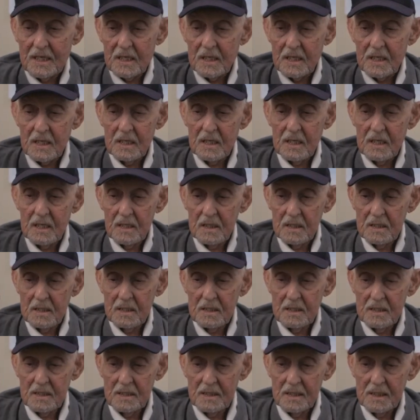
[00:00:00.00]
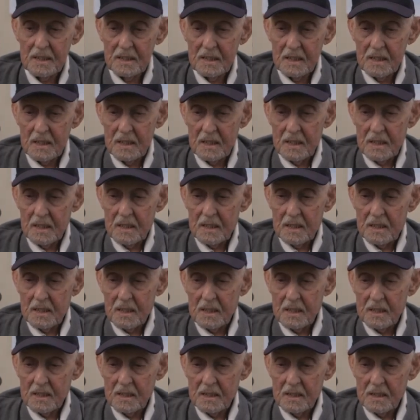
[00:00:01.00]
Uh,
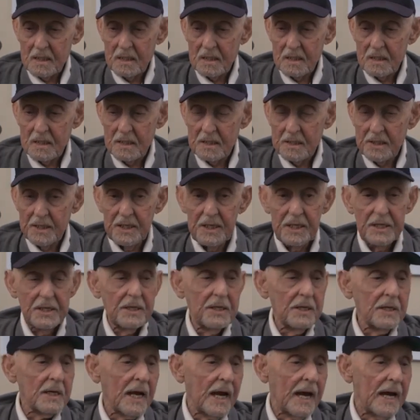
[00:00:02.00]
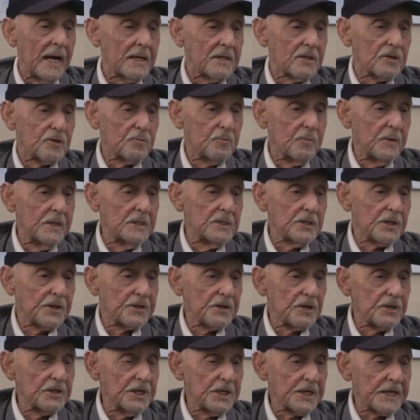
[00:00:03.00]
uh, he had twin
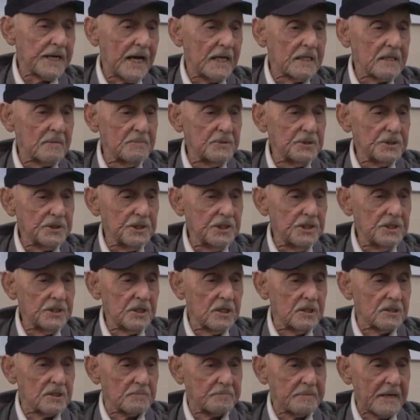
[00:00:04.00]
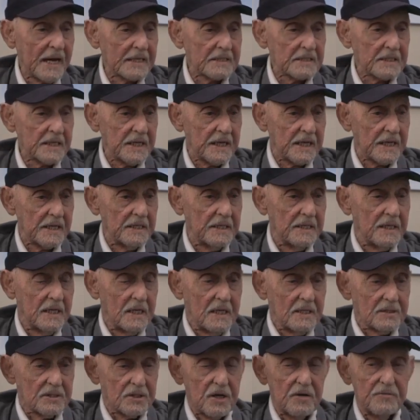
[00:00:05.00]
30 caliber machine guns back there.
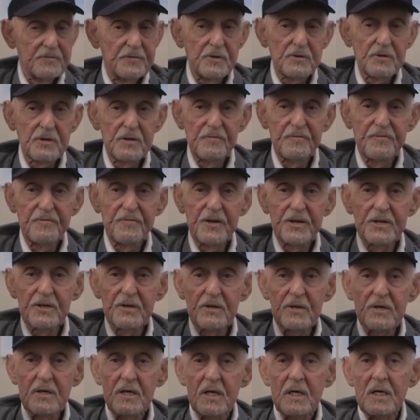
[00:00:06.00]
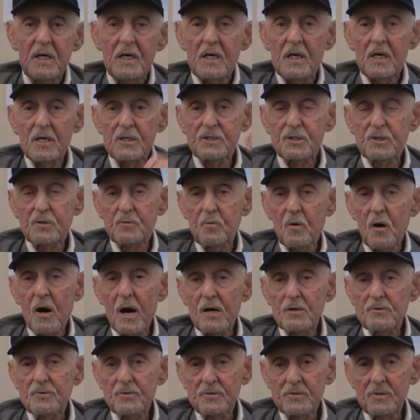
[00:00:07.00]
So if you can figure a
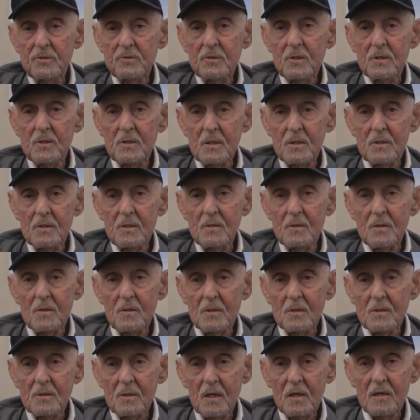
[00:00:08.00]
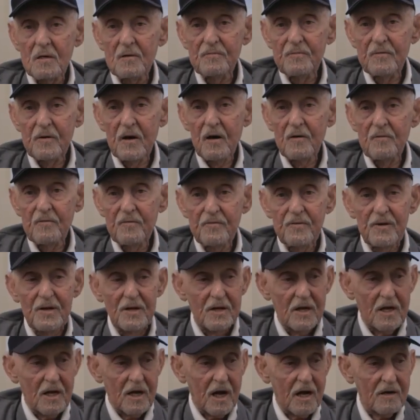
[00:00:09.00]
squadron or, uh, uh, or of, of,
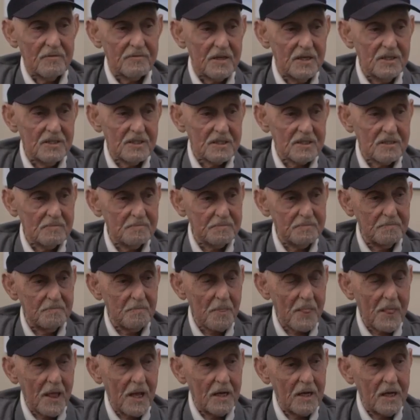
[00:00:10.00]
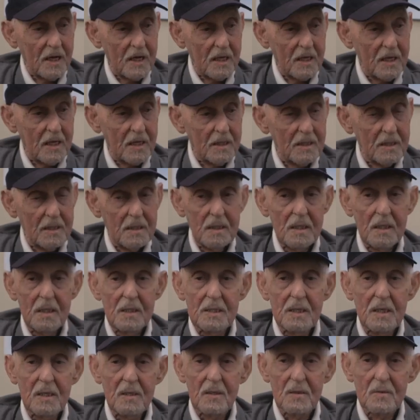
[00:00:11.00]
of these, uh,
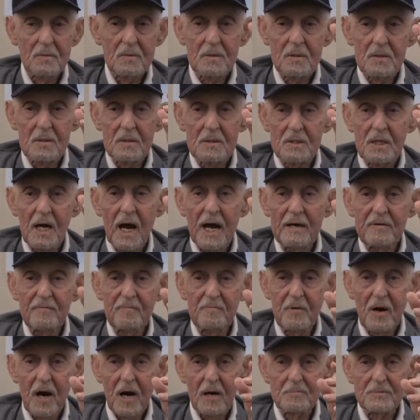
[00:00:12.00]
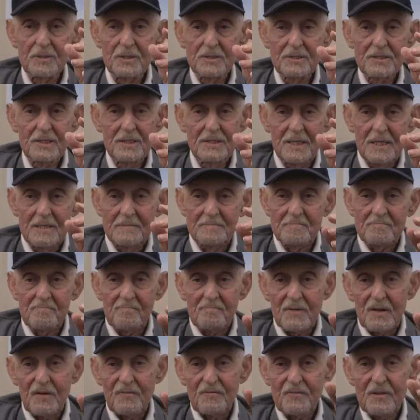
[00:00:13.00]
you know, dive bombers
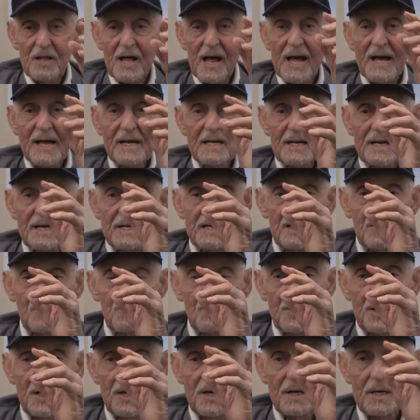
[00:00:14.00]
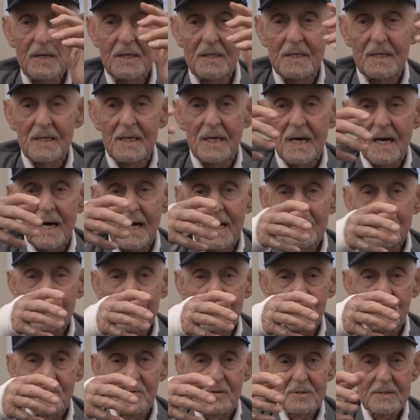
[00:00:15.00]
flying anywhere,
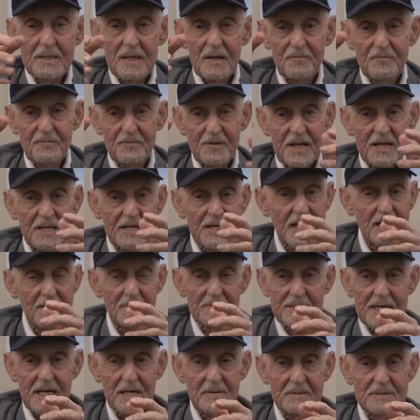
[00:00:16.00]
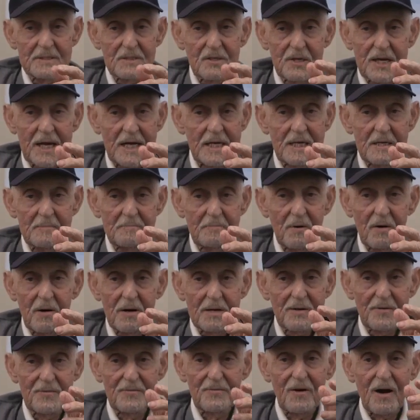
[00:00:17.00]
and if they came, came into any
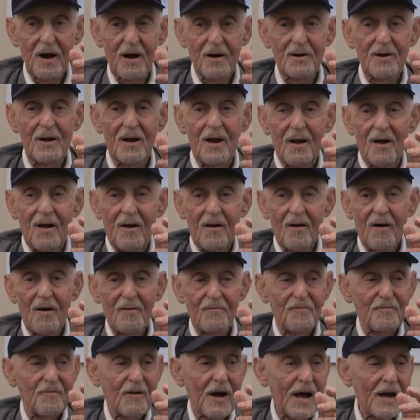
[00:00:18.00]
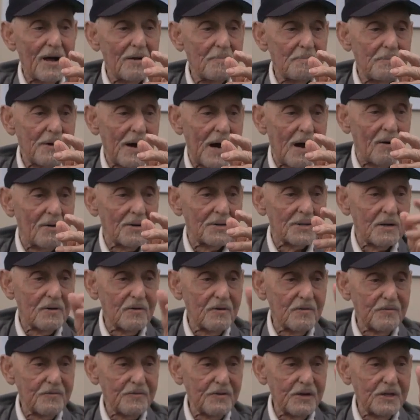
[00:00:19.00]
part of our, our firepower, they
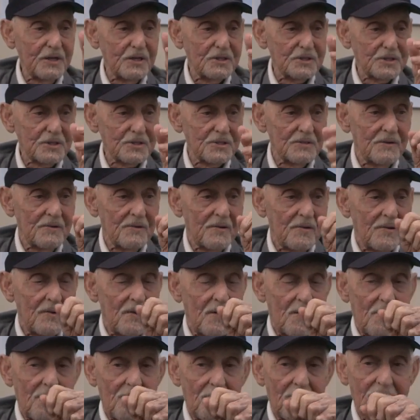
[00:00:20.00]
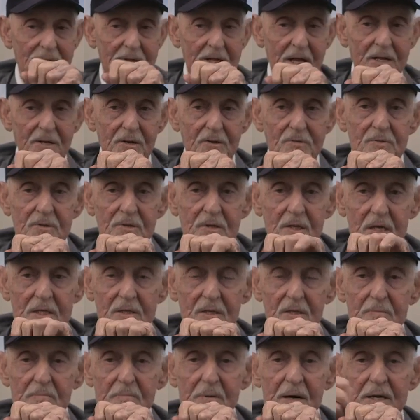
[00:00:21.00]
were finished. But they knew they
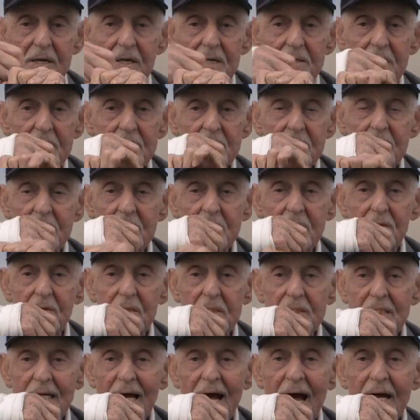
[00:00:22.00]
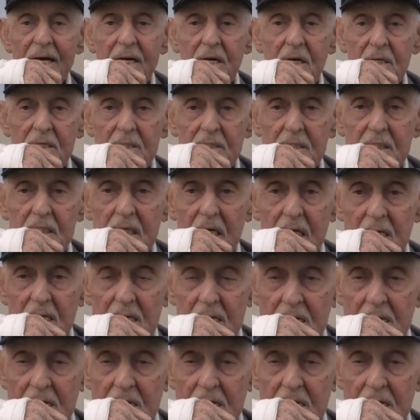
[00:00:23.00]
knew better than to, to attack us.